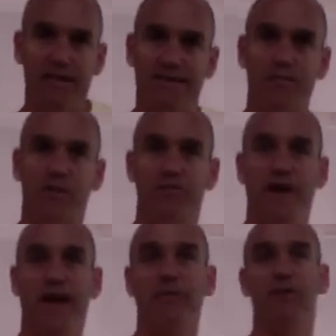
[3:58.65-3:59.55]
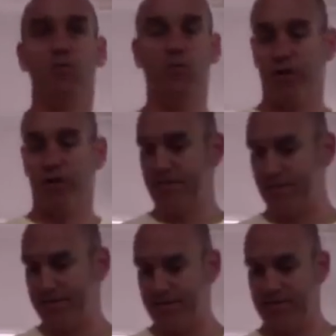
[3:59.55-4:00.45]
Sometimes you add a bit of water to
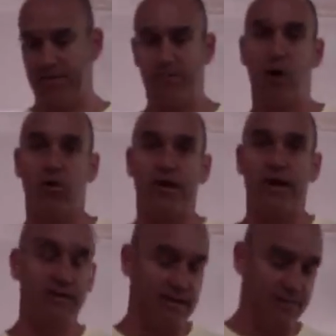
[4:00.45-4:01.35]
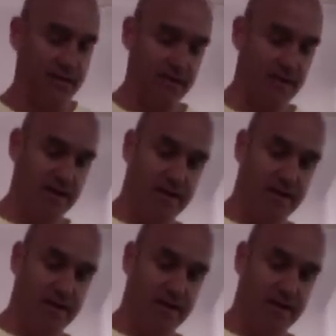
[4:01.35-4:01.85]
it to bulk it up a little bit.